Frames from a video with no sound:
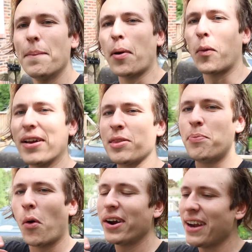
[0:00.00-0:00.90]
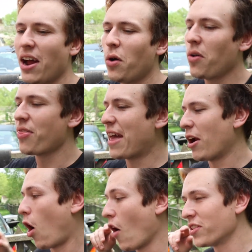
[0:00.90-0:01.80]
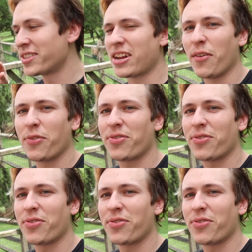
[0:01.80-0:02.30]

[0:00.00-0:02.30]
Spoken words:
But we're at the point now that all the stuff